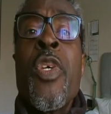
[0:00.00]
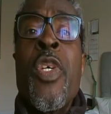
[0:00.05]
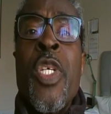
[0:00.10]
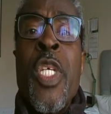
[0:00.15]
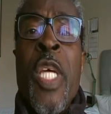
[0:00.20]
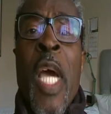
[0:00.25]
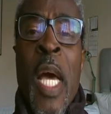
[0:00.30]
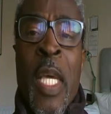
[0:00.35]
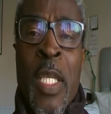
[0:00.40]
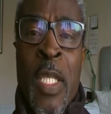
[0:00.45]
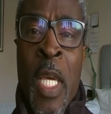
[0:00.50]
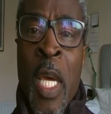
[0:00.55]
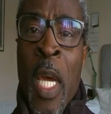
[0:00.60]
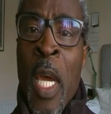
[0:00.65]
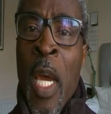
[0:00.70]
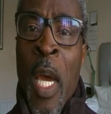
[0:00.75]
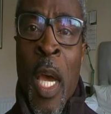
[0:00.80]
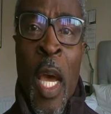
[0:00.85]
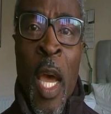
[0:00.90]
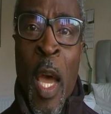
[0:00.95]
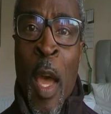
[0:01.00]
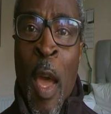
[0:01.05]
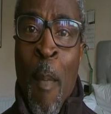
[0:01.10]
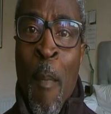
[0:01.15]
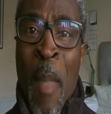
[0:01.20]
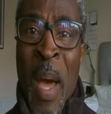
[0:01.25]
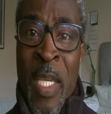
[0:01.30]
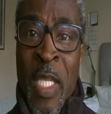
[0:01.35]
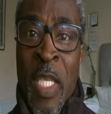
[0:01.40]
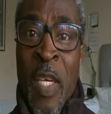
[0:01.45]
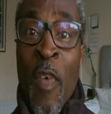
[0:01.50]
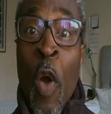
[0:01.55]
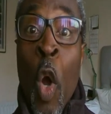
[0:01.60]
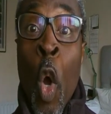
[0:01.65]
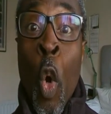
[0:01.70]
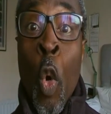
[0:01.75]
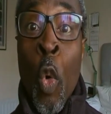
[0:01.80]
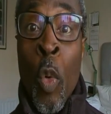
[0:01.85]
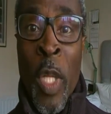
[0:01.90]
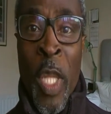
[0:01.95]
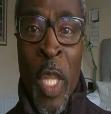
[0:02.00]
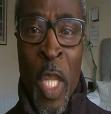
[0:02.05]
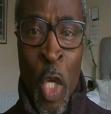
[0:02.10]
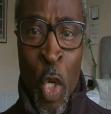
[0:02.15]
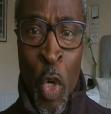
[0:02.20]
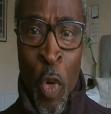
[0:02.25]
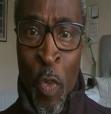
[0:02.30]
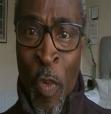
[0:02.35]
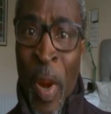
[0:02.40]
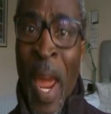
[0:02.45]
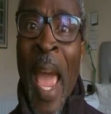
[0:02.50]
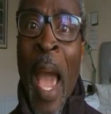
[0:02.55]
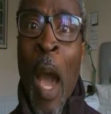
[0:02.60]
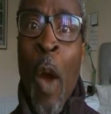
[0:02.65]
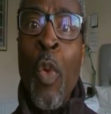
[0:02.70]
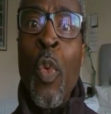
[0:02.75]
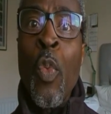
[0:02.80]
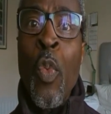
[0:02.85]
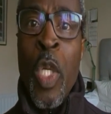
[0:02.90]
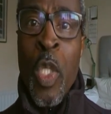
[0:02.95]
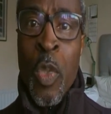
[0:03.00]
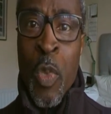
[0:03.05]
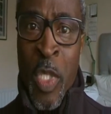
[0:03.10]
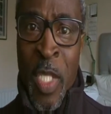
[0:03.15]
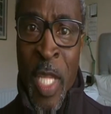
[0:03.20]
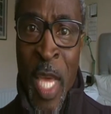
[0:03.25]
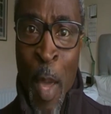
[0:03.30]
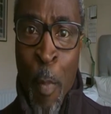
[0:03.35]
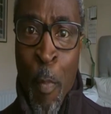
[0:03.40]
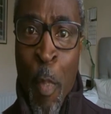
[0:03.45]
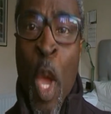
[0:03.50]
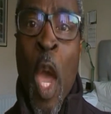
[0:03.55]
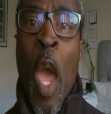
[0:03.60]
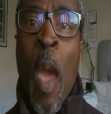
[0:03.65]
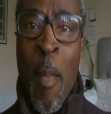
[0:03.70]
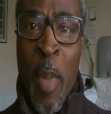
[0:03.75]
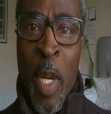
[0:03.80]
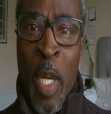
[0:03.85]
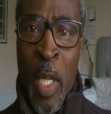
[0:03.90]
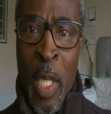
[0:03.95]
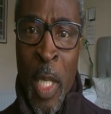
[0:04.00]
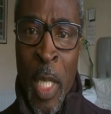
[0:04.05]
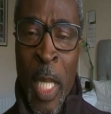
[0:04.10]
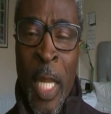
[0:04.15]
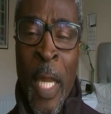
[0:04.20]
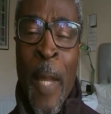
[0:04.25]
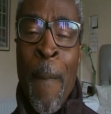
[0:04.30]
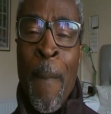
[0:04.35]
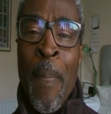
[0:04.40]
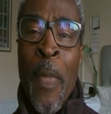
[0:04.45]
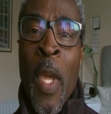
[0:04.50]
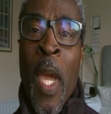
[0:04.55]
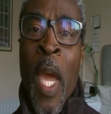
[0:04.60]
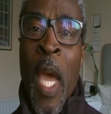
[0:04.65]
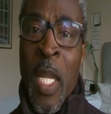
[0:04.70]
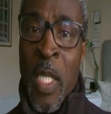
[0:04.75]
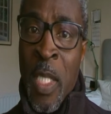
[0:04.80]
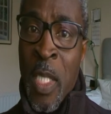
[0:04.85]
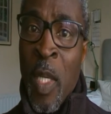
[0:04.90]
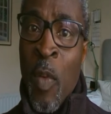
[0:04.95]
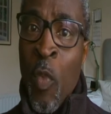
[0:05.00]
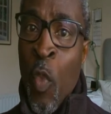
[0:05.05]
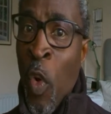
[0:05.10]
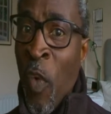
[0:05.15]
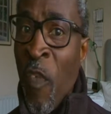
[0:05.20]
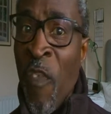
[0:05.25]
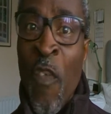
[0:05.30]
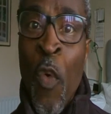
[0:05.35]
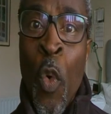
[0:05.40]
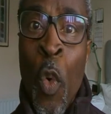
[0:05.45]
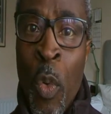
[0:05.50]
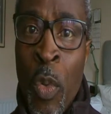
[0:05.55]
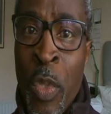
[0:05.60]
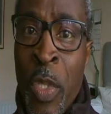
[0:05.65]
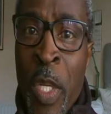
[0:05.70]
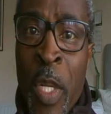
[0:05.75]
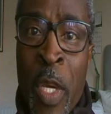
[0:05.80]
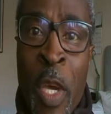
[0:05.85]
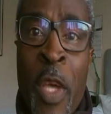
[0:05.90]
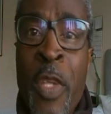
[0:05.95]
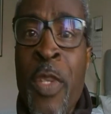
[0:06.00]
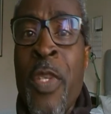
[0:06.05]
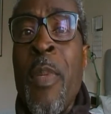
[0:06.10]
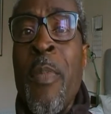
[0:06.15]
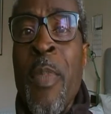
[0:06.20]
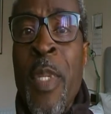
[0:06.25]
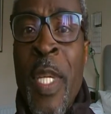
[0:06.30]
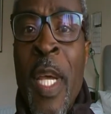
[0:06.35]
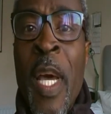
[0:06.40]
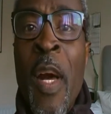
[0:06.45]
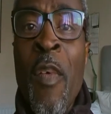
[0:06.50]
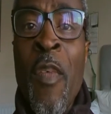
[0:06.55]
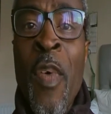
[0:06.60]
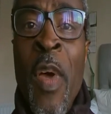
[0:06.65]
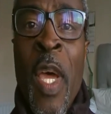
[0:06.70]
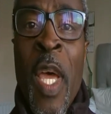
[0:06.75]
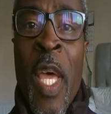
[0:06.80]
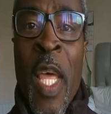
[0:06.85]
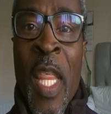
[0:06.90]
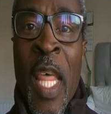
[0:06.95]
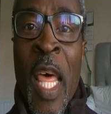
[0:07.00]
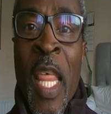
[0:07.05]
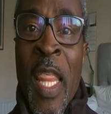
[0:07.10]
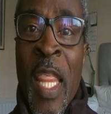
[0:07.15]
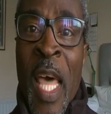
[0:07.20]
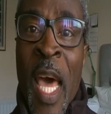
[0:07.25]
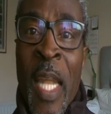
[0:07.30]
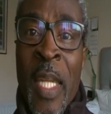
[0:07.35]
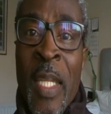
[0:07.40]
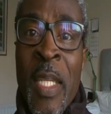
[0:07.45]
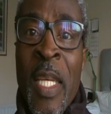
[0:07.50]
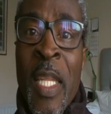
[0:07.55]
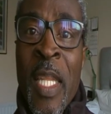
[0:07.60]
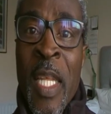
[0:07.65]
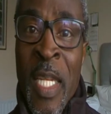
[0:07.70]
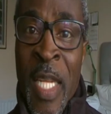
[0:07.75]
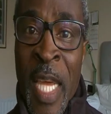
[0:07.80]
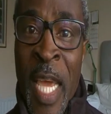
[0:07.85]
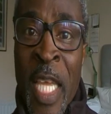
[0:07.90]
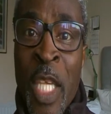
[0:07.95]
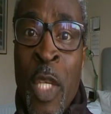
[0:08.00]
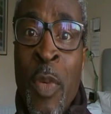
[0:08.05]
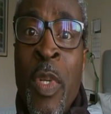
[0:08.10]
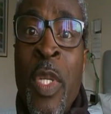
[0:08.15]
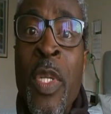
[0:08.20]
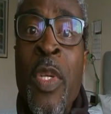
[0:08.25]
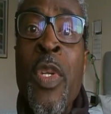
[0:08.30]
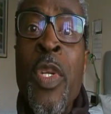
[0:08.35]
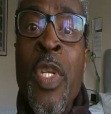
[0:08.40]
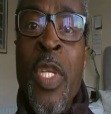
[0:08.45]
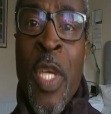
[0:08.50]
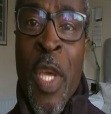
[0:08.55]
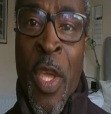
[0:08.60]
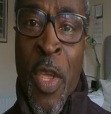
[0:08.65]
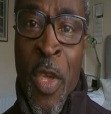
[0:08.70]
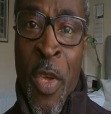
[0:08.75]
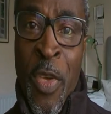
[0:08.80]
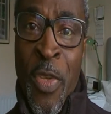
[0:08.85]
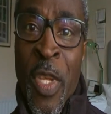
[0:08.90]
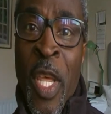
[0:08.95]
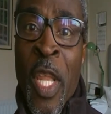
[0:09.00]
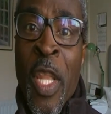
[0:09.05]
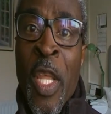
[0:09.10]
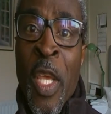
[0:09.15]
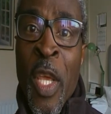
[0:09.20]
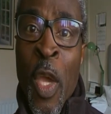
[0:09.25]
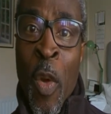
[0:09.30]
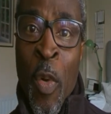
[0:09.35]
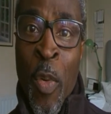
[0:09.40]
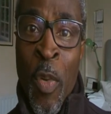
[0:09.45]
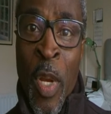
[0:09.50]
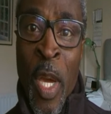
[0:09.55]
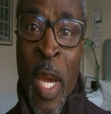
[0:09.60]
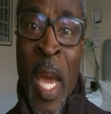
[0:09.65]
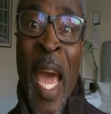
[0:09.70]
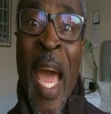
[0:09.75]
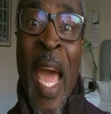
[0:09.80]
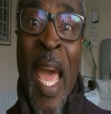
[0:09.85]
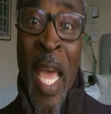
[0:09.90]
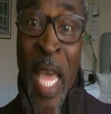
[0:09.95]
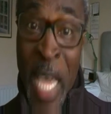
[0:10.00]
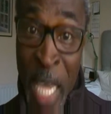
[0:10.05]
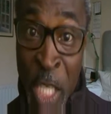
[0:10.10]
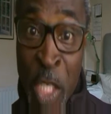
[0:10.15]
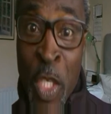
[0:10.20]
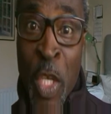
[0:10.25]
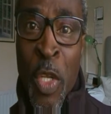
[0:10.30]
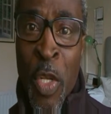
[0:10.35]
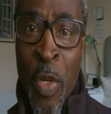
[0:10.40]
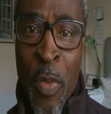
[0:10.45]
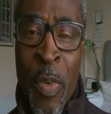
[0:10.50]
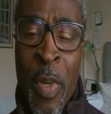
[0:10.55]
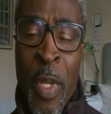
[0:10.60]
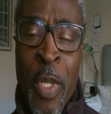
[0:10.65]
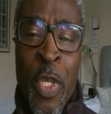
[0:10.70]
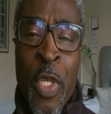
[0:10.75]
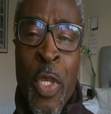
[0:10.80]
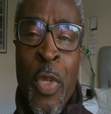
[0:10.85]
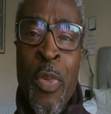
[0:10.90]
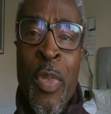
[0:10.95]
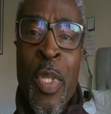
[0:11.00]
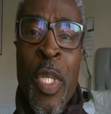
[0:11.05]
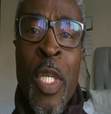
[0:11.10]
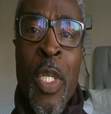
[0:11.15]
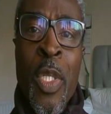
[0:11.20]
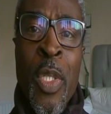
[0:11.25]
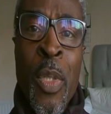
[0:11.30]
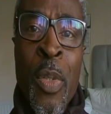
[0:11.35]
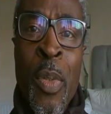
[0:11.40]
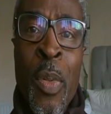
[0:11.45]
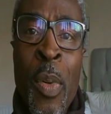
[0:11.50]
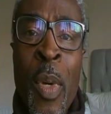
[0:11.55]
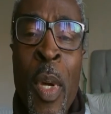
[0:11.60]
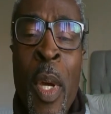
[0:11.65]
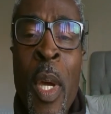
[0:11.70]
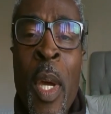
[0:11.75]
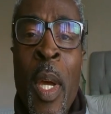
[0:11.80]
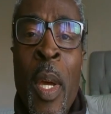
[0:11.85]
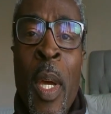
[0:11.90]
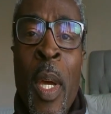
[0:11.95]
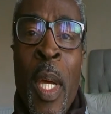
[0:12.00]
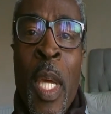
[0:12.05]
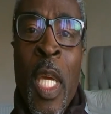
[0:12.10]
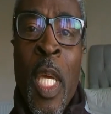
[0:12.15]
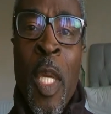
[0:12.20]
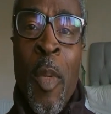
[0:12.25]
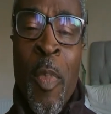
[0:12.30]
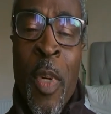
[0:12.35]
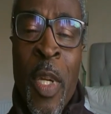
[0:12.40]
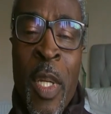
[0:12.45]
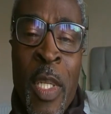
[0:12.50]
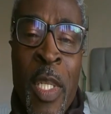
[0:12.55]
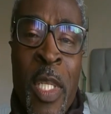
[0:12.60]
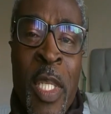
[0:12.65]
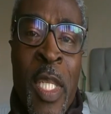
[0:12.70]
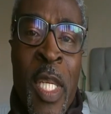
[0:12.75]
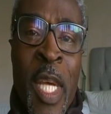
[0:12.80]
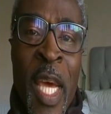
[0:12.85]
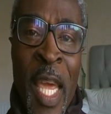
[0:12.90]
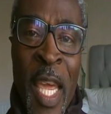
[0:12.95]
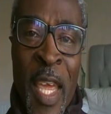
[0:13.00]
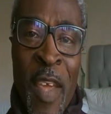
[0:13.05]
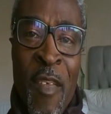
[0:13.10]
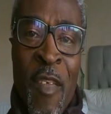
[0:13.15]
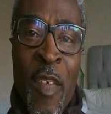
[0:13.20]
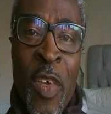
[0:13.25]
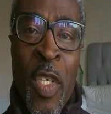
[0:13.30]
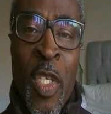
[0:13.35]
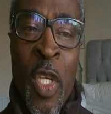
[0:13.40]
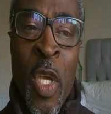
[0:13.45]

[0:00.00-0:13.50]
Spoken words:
such as a massive hole in the ground which was there permanently, and someone falls and hurts themselves, then the danger is continuous, and the owner is under a duty to keep it safe.